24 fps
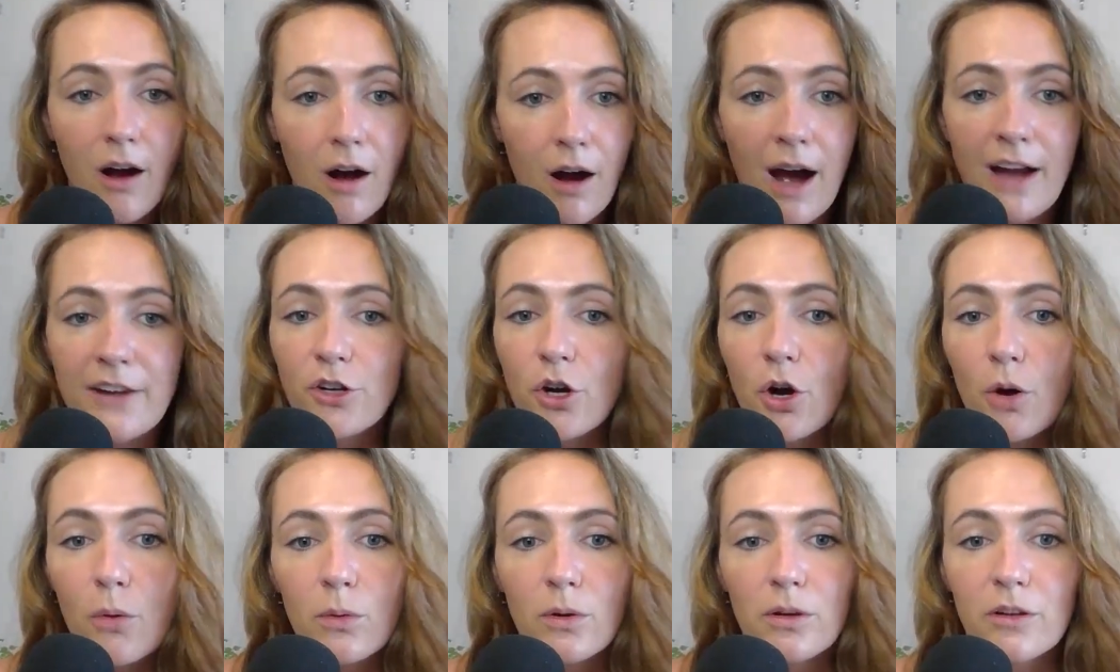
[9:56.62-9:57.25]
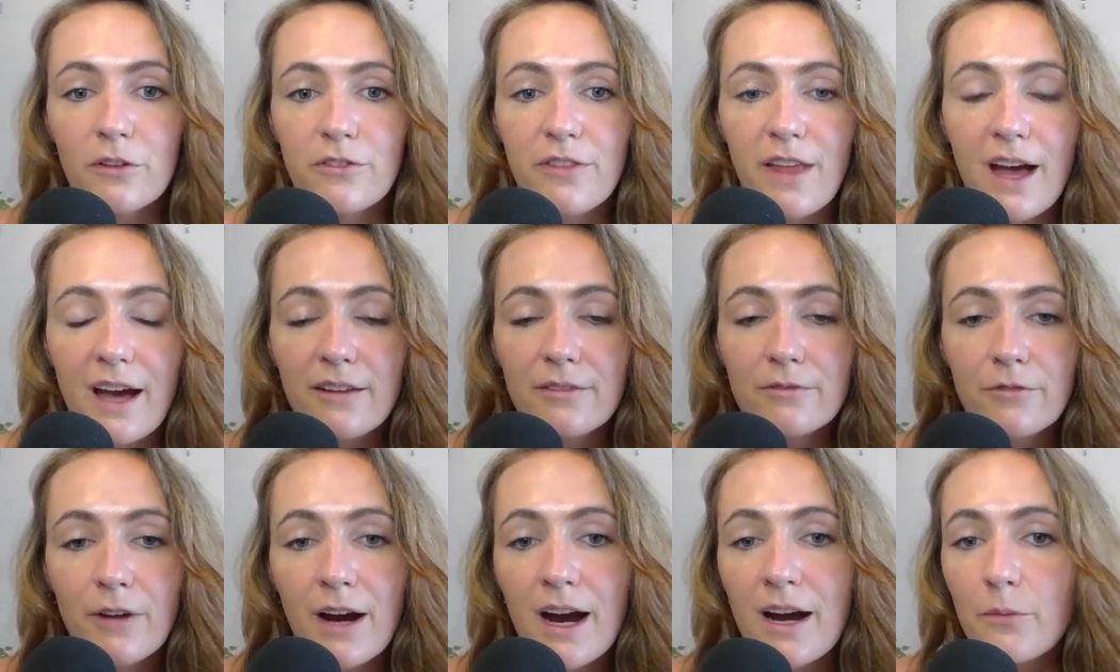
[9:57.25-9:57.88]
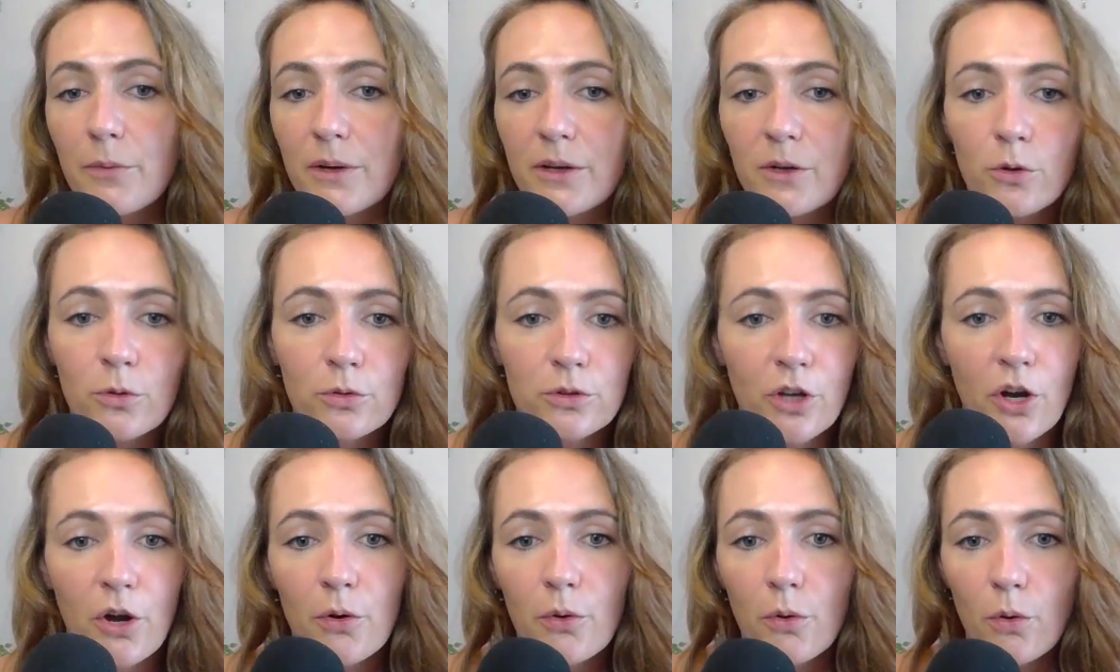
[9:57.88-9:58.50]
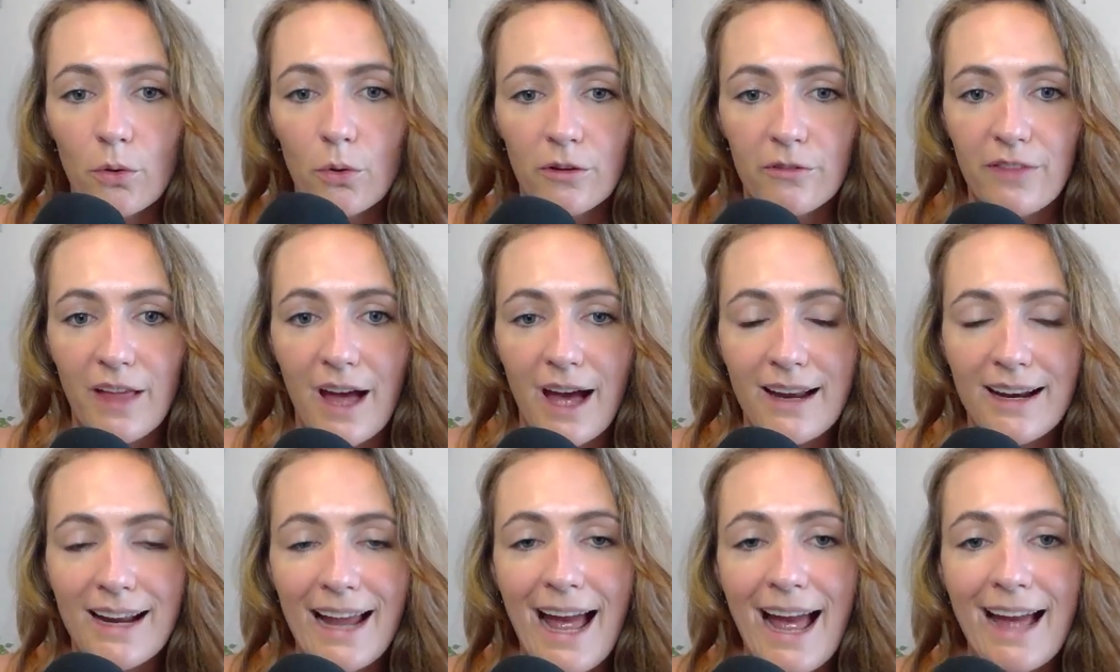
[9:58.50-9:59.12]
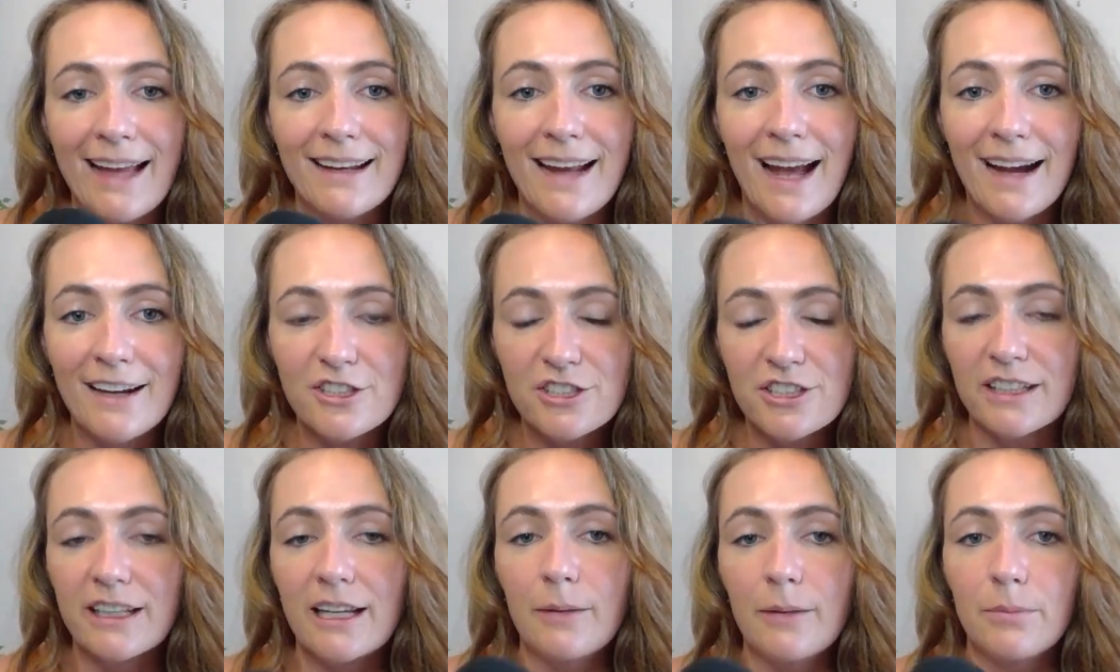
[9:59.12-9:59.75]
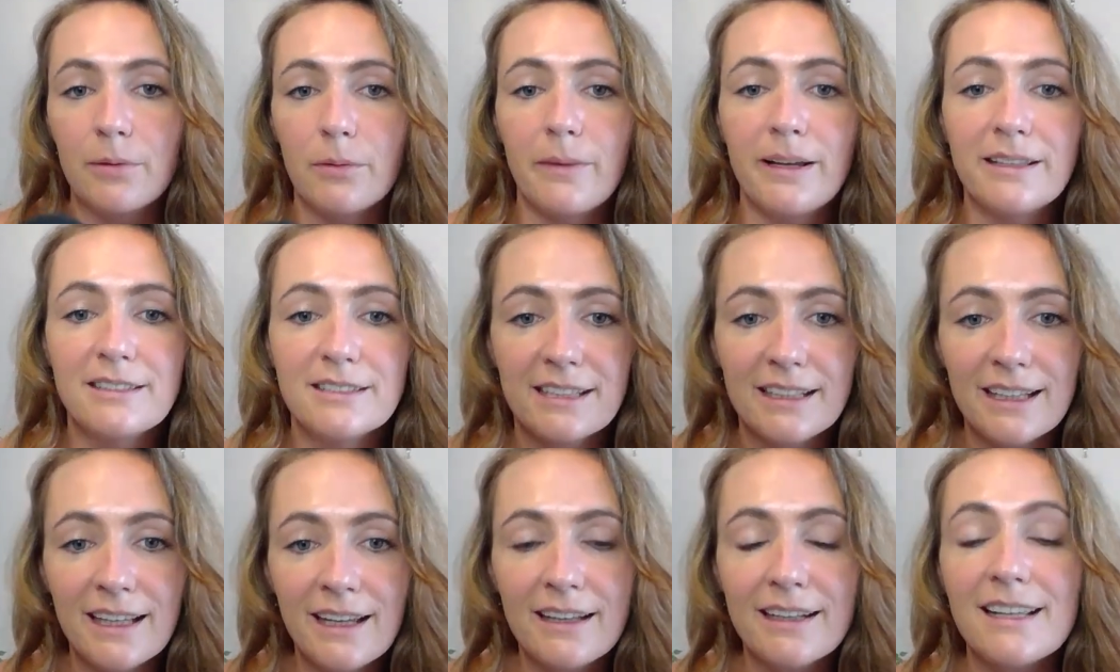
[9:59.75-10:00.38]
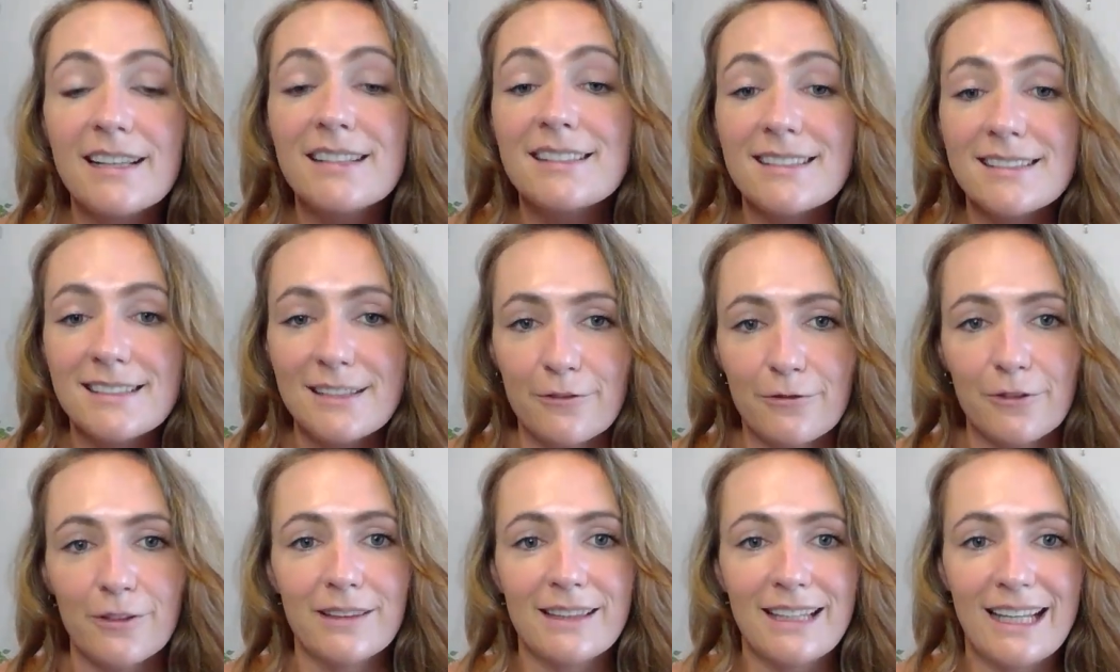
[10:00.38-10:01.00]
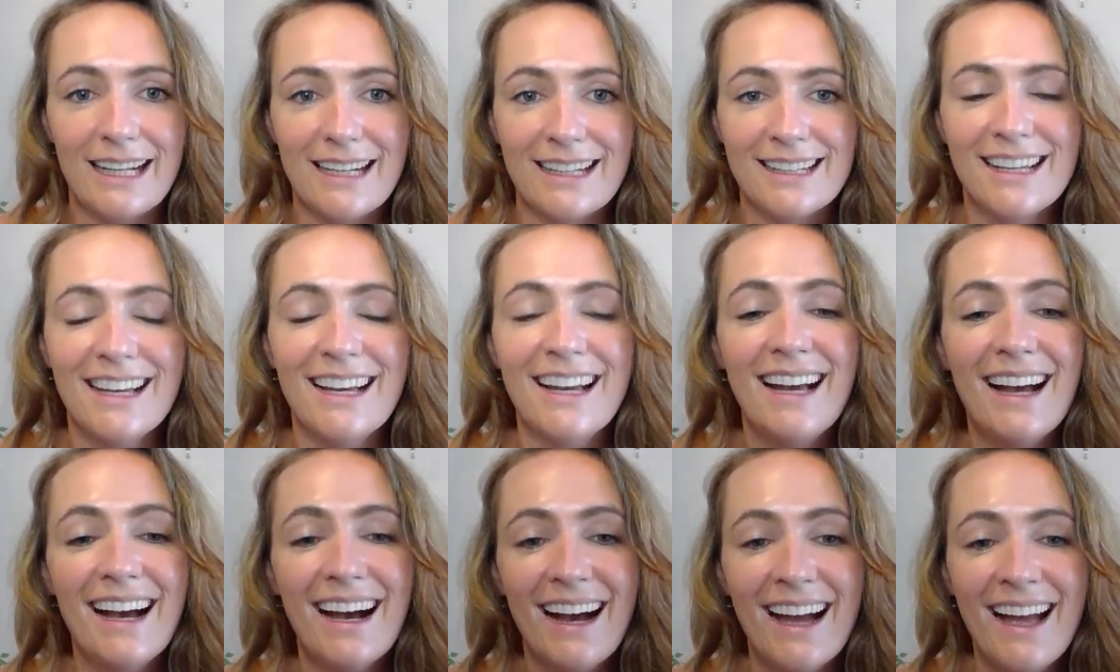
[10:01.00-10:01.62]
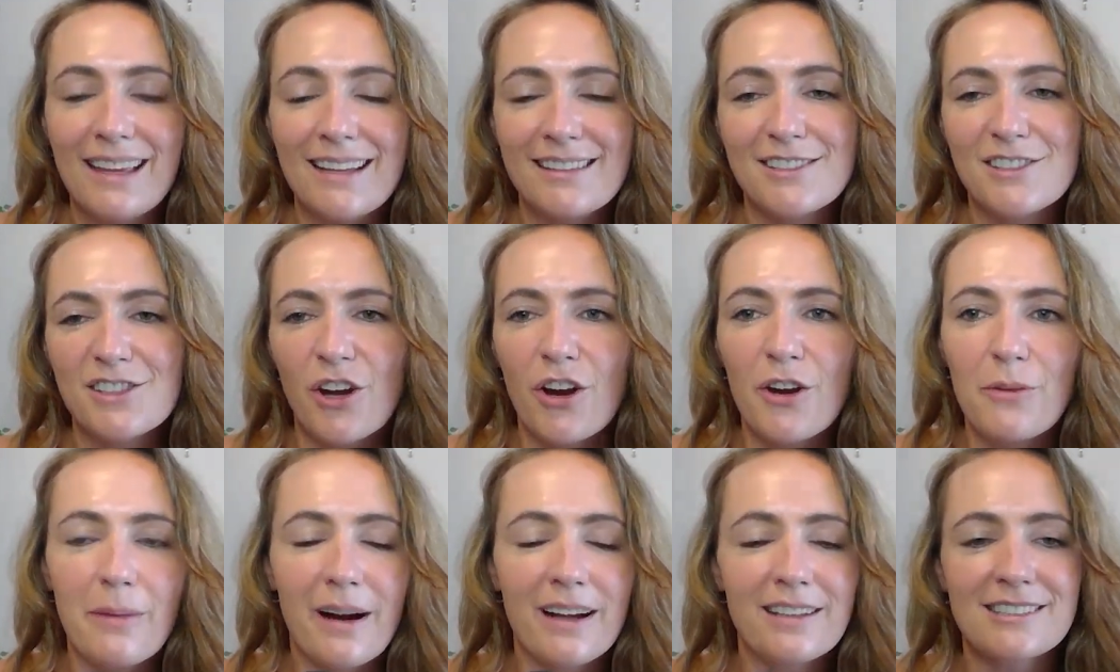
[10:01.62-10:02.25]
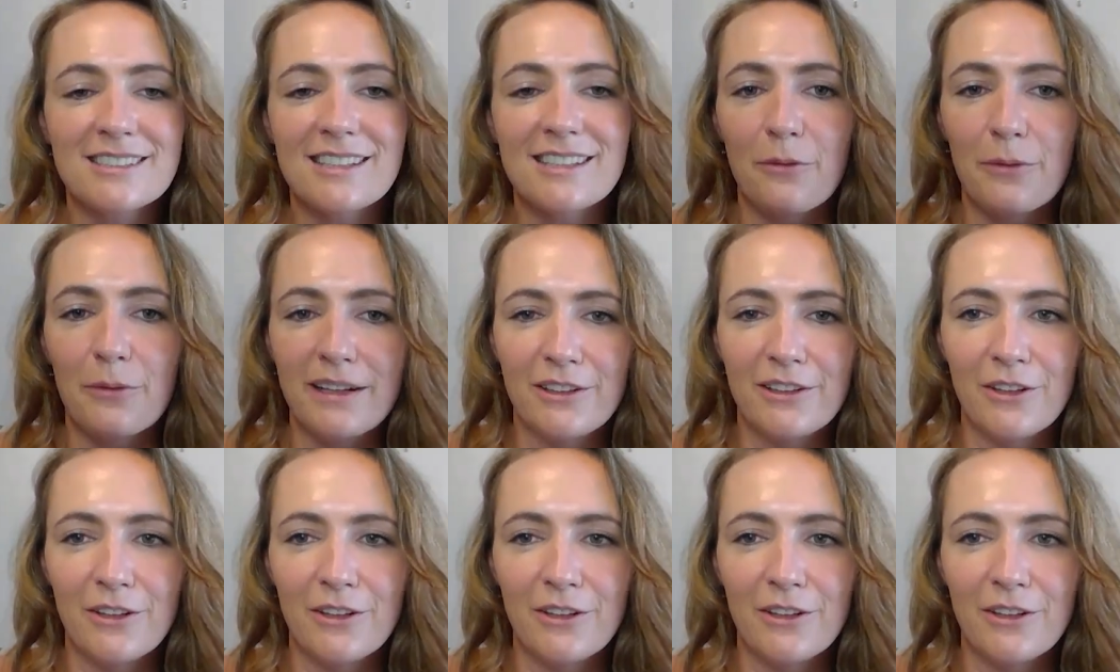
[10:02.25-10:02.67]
all of that. right? We all know all of that. And actually implementing it is a different thing. There's so much that we